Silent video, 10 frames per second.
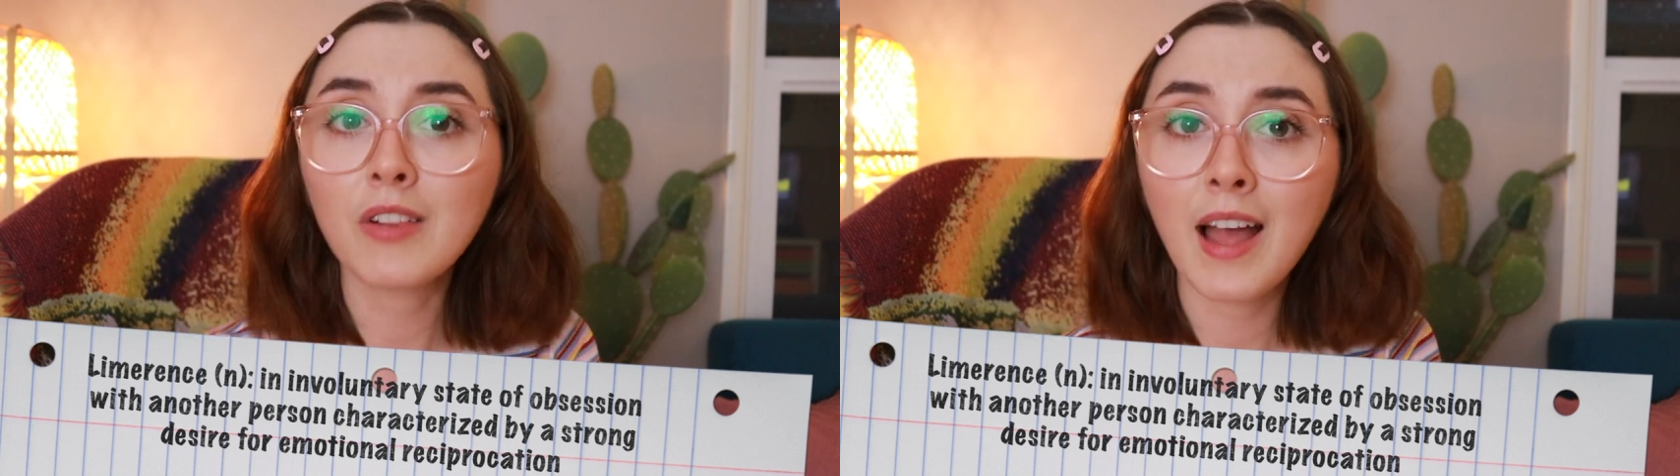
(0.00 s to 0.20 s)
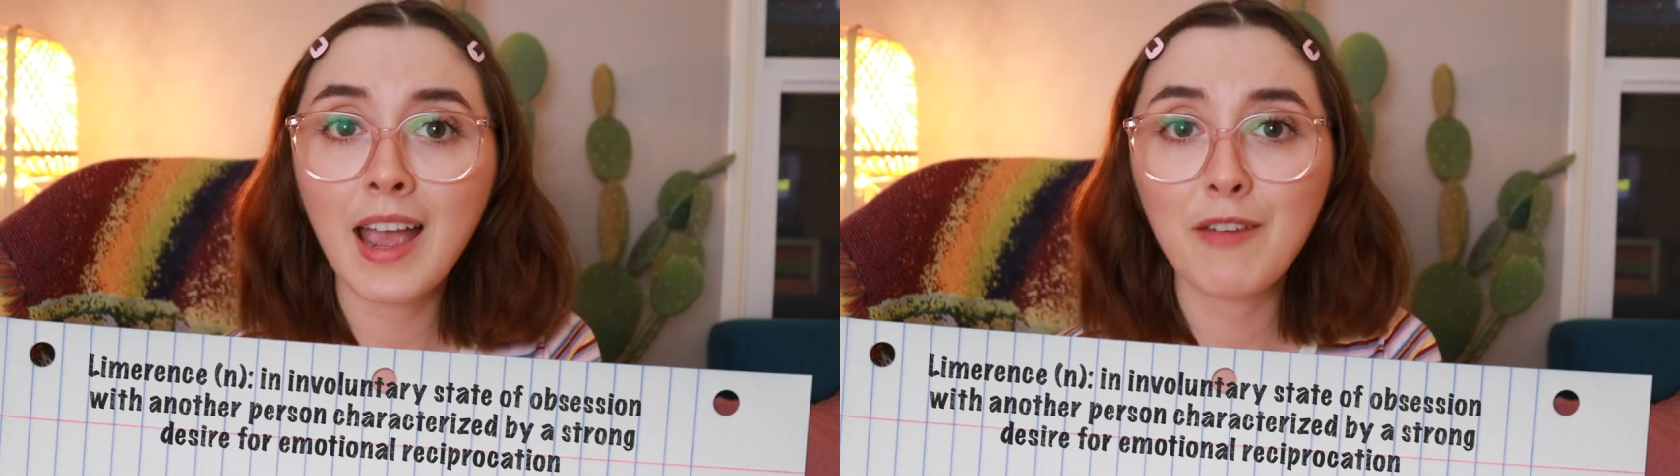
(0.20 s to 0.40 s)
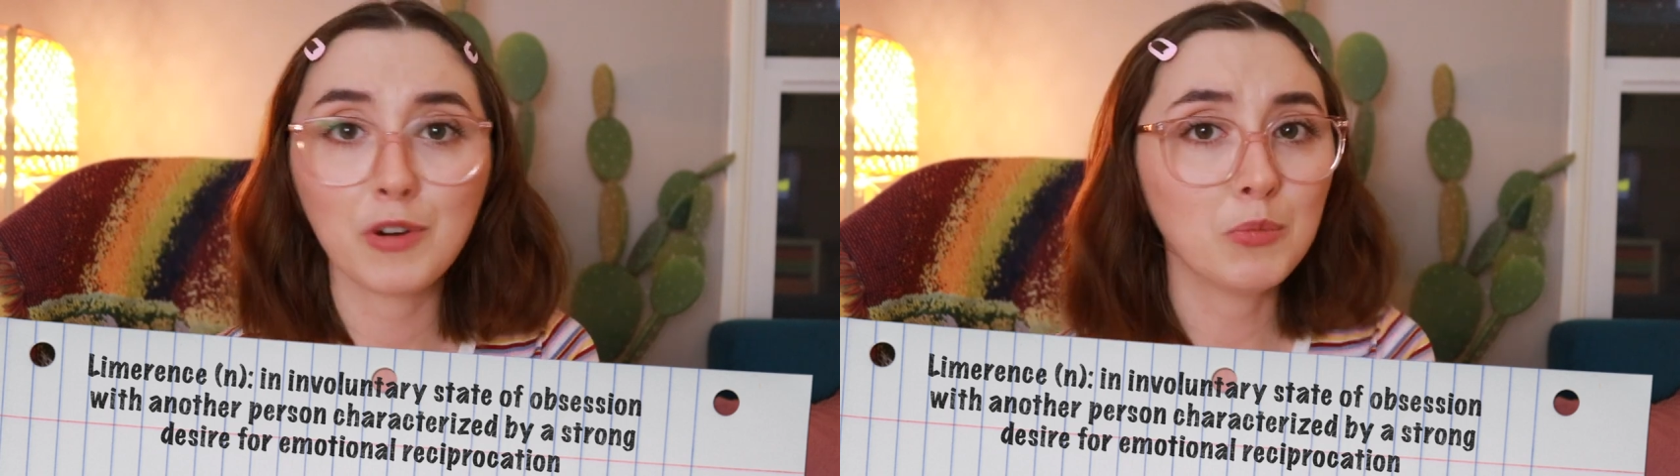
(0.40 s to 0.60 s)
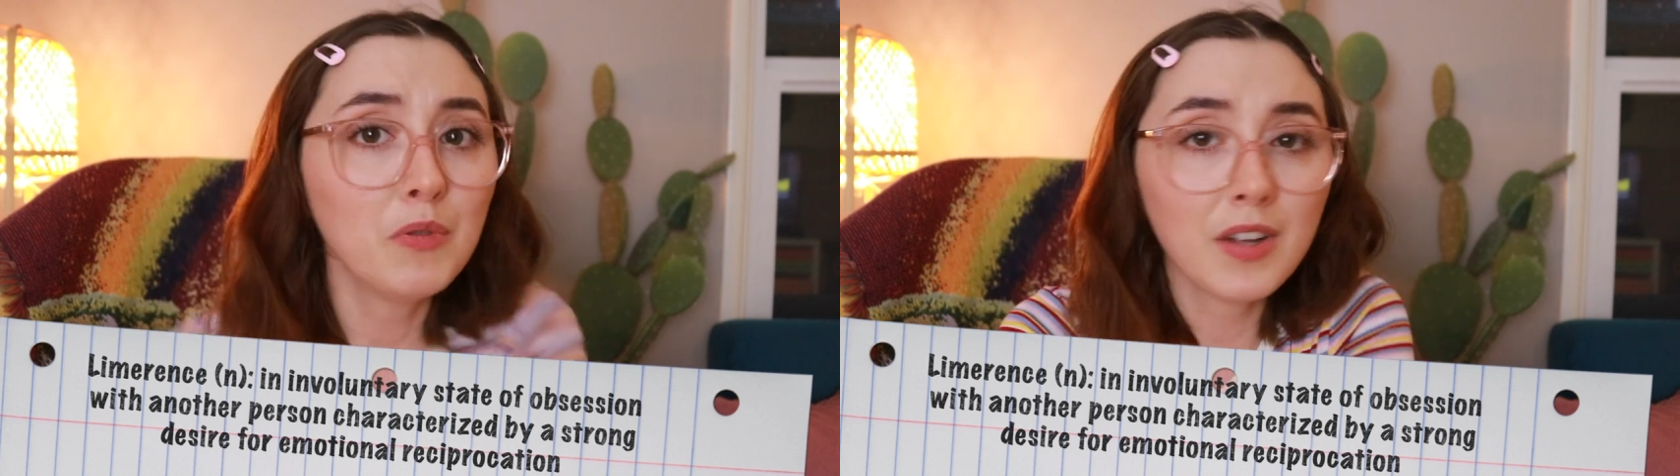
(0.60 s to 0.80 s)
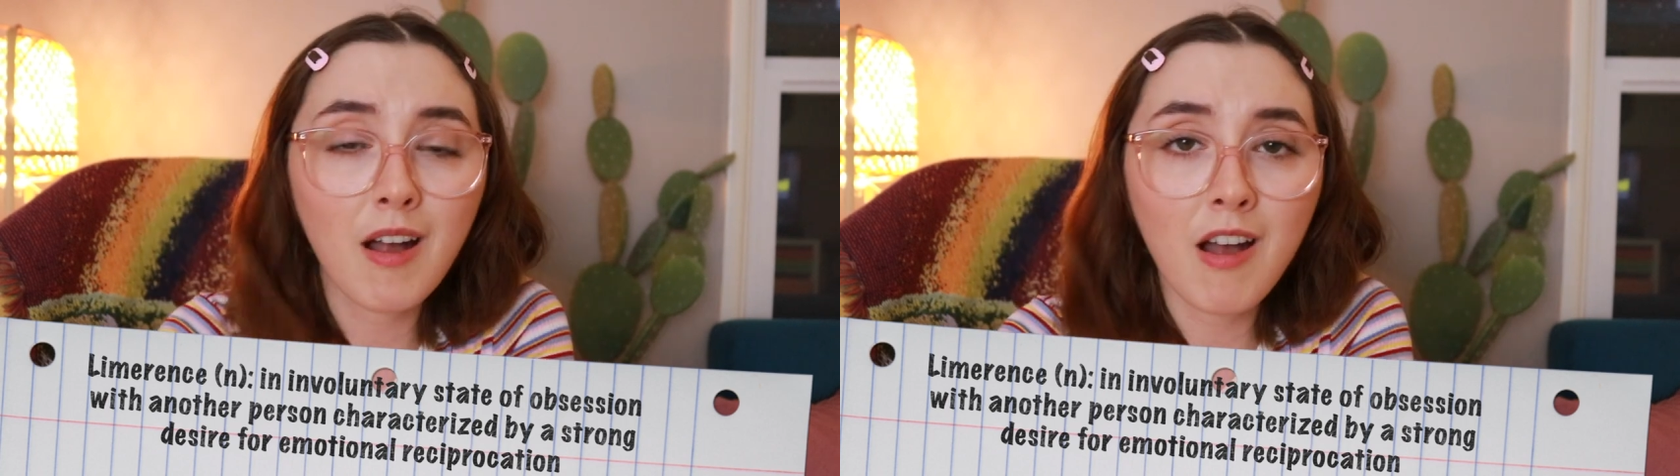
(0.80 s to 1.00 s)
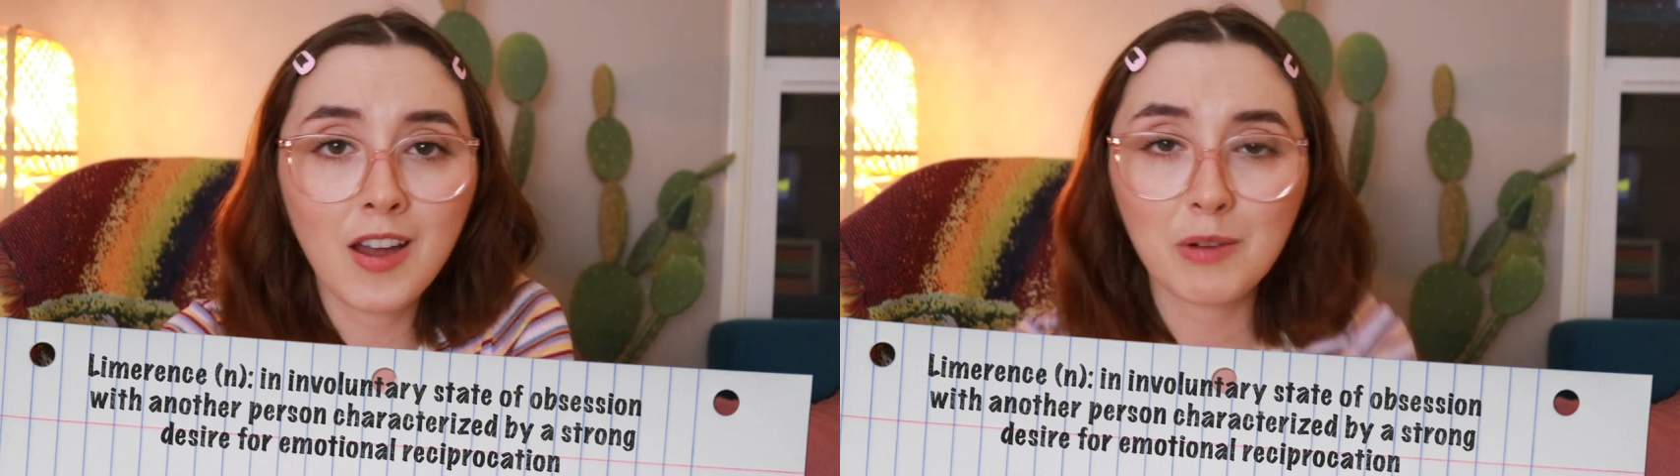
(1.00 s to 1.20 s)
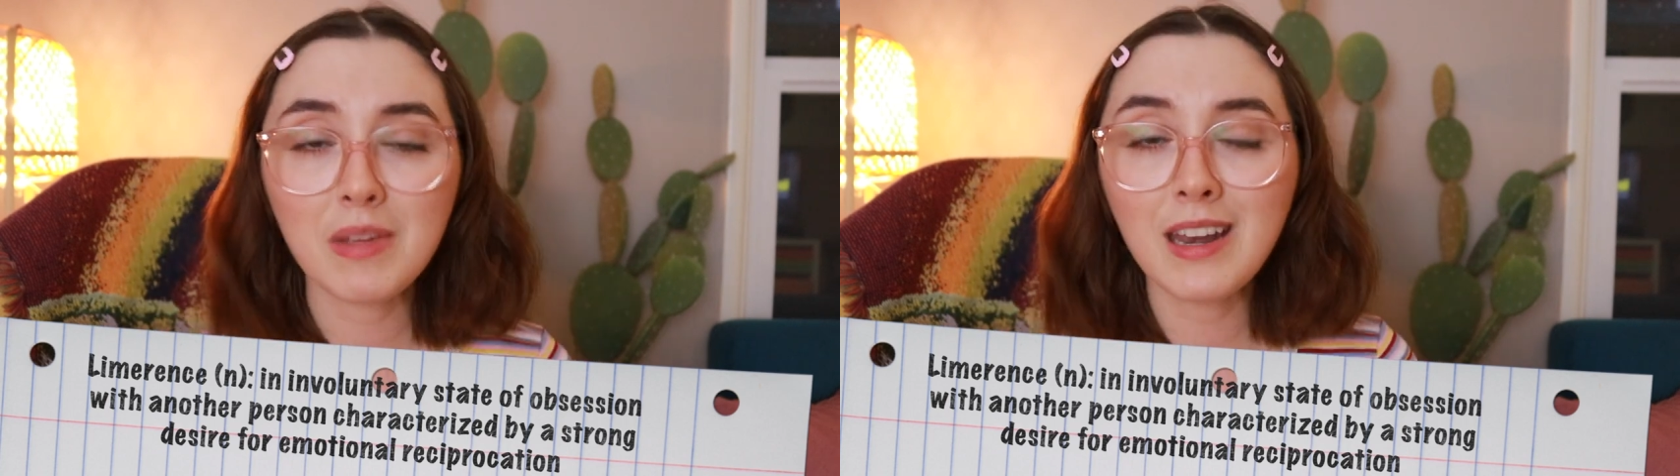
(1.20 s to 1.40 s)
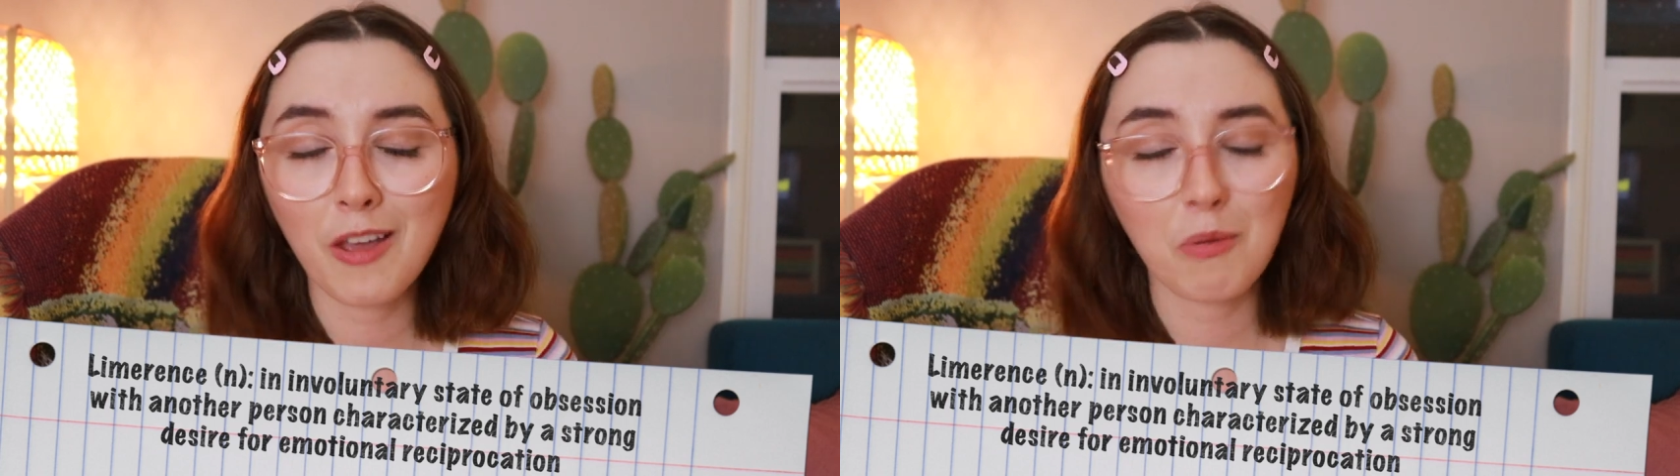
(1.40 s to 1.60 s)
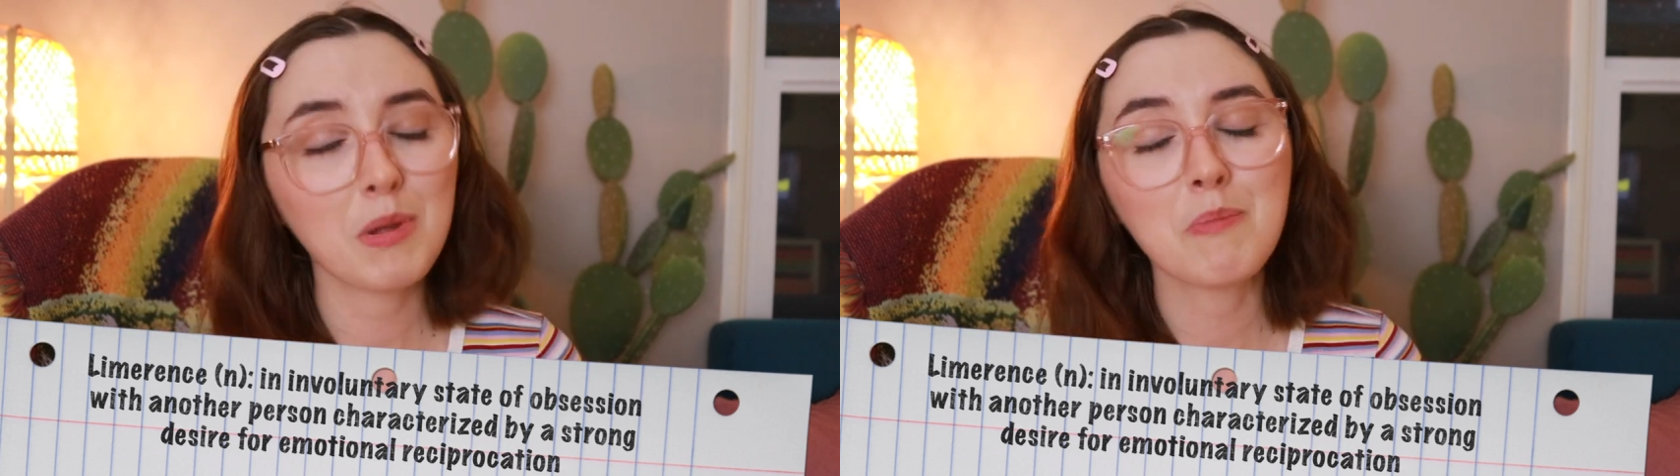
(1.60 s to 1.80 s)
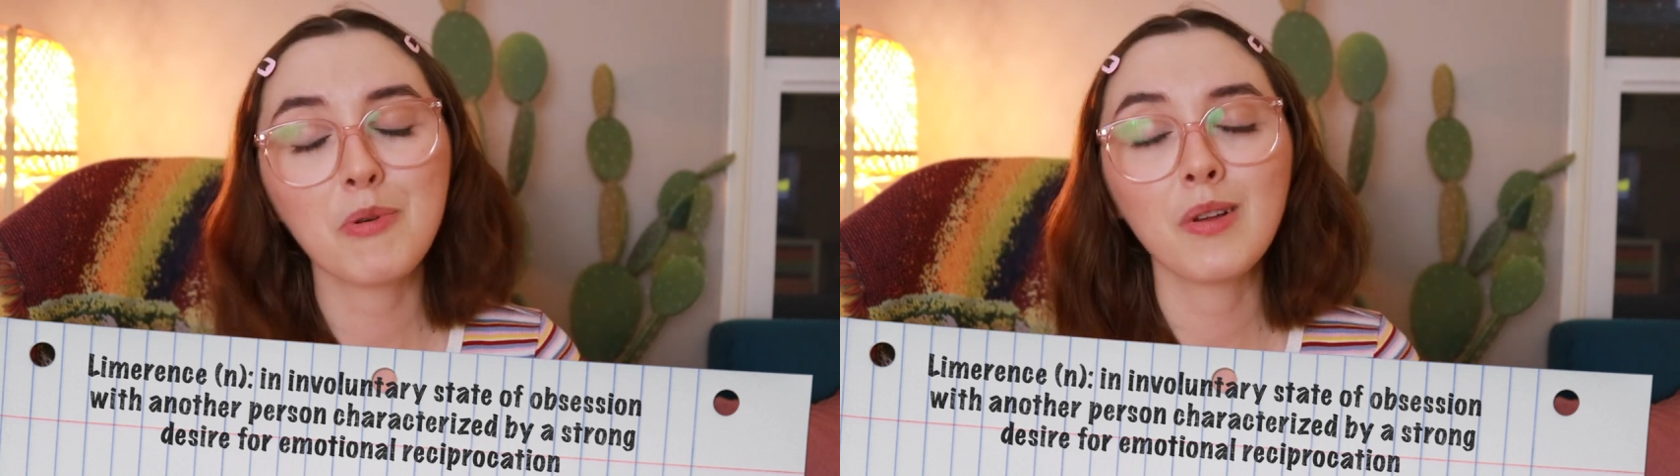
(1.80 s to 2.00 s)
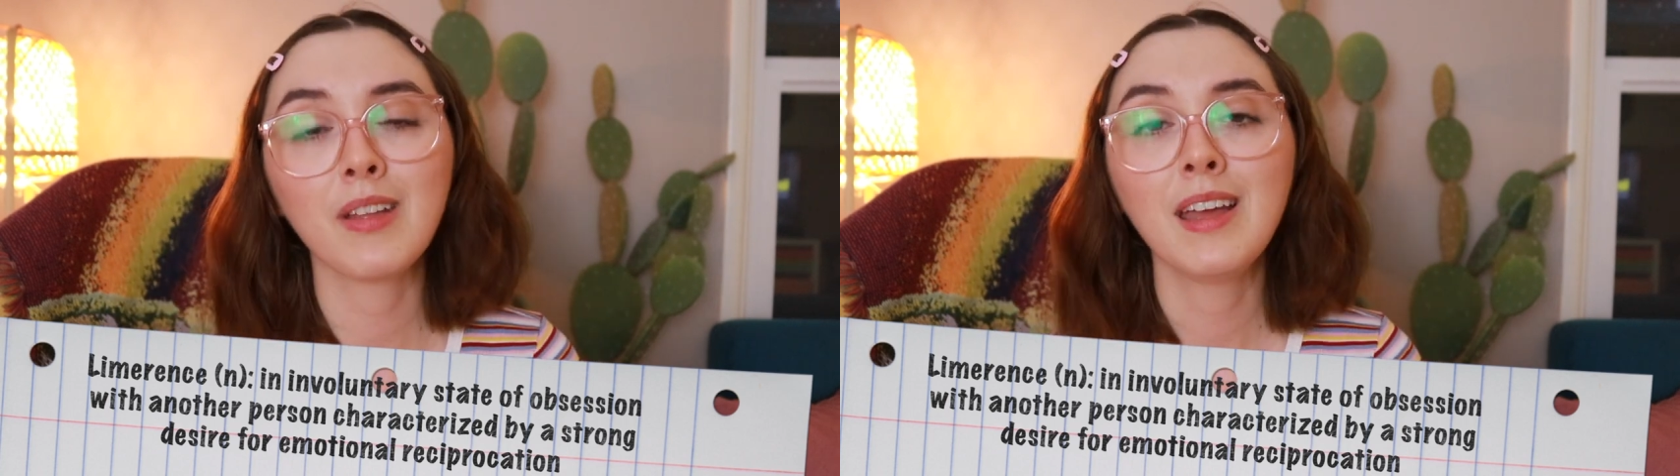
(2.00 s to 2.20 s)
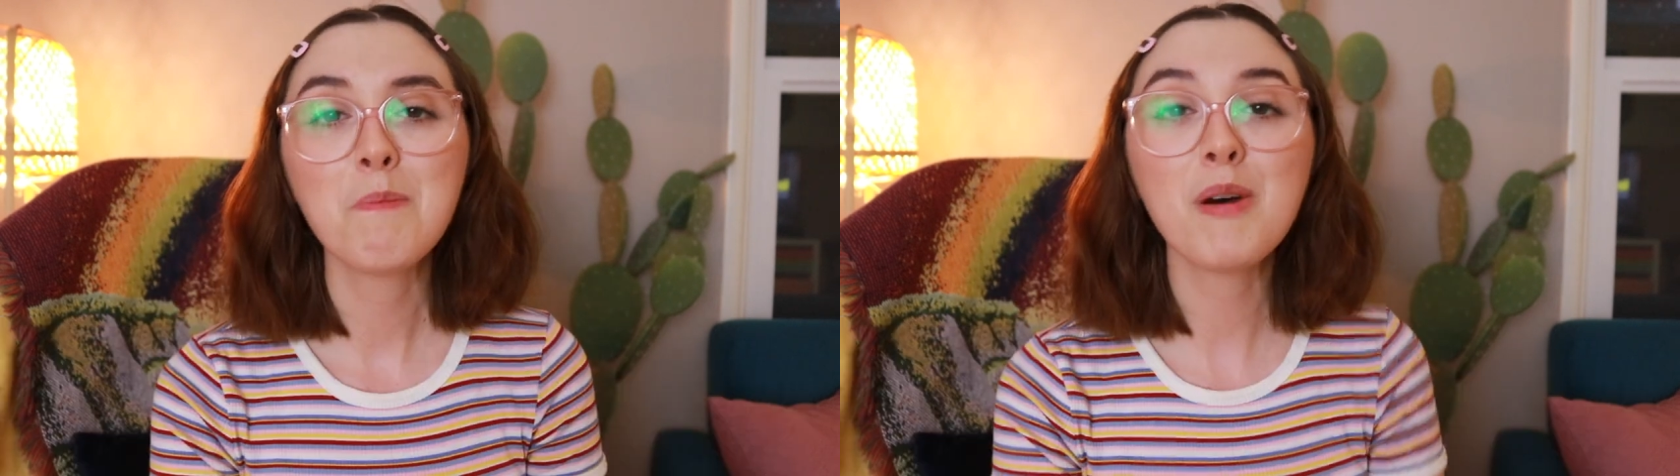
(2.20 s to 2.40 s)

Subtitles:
life or moving on or meeting other people.